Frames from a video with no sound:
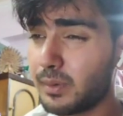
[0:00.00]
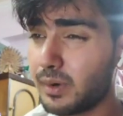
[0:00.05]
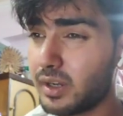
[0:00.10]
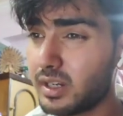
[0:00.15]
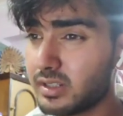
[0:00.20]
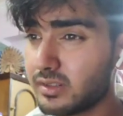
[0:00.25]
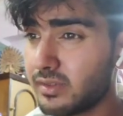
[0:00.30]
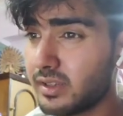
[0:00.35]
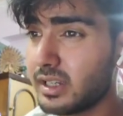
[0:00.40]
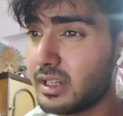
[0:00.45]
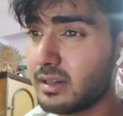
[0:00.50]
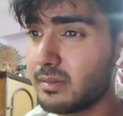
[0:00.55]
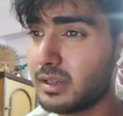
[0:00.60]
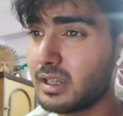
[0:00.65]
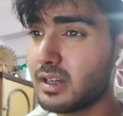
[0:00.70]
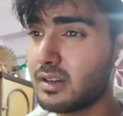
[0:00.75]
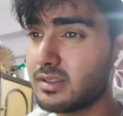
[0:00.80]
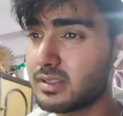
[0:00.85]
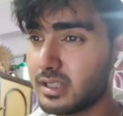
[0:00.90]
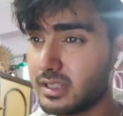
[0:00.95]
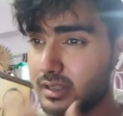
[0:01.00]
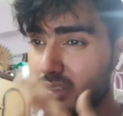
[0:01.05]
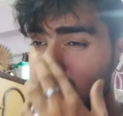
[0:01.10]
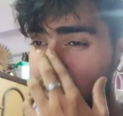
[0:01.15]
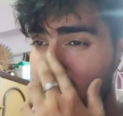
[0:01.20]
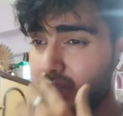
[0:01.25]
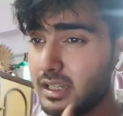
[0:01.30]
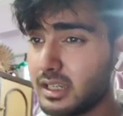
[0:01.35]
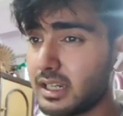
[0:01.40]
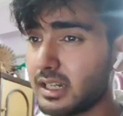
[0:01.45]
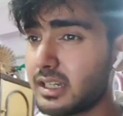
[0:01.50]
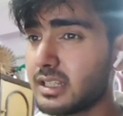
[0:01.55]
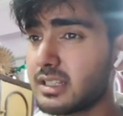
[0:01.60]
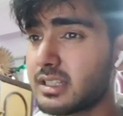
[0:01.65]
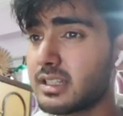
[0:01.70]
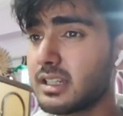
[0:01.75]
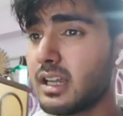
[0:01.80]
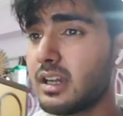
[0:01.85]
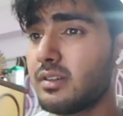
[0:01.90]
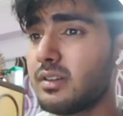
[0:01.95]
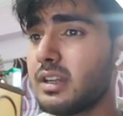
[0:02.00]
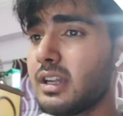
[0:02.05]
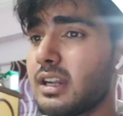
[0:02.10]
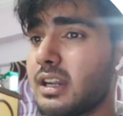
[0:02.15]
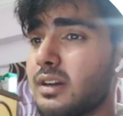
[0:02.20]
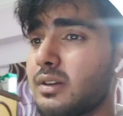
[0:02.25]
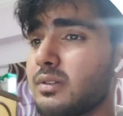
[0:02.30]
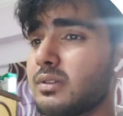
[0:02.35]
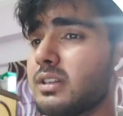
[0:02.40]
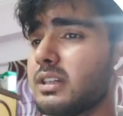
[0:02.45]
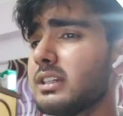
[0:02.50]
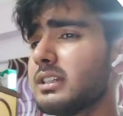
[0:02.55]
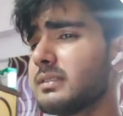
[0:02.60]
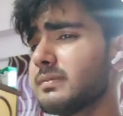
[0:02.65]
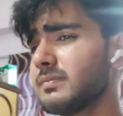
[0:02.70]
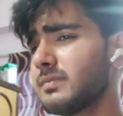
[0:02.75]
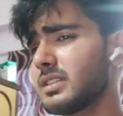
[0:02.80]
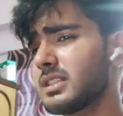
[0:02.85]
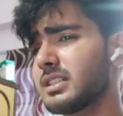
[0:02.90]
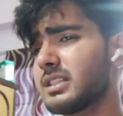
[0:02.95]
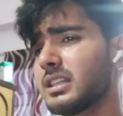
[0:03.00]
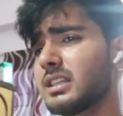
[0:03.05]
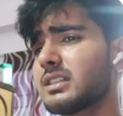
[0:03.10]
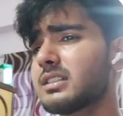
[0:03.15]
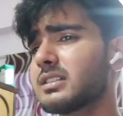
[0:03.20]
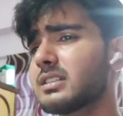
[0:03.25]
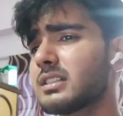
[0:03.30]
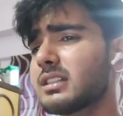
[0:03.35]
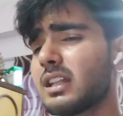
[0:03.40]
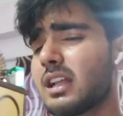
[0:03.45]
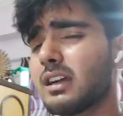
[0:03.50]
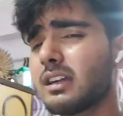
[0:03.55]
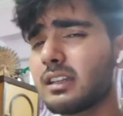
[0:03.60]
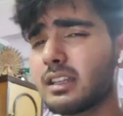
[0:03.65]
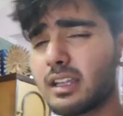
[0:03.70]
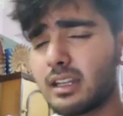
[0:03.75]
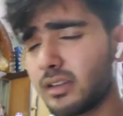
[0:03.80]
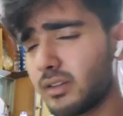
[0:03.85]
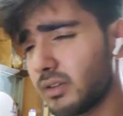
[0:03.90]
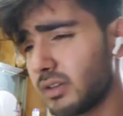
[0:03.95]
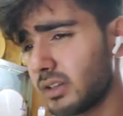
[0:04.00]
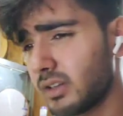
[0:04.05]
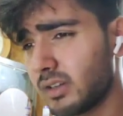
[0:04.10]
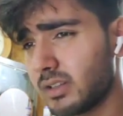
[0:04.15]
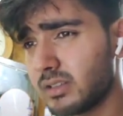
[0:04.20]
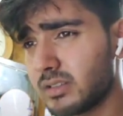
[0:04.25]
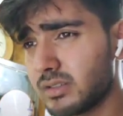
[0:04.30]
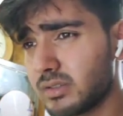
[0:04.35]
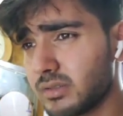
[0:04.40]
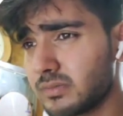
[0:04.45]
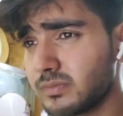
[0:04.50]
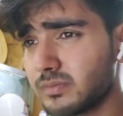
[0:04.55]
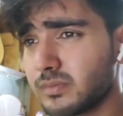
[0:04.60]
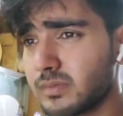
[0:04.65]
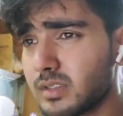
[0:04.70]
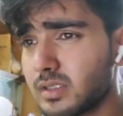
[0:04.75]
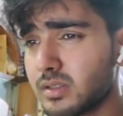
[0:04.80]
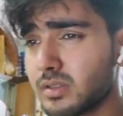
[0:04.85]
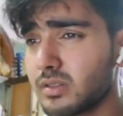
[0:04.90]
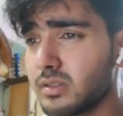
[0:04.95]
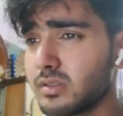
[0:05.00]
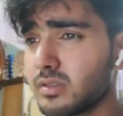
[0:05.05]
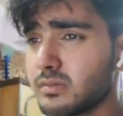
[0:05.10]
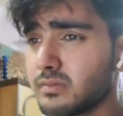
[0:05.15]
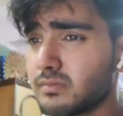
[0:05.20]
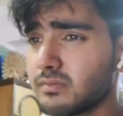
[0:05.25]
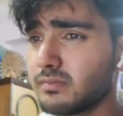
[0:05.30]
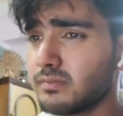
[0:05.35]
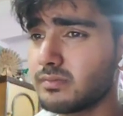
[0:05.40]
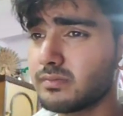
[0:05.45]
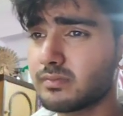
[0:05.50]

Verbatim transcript: approx figure because it is now around six lakh and all also, so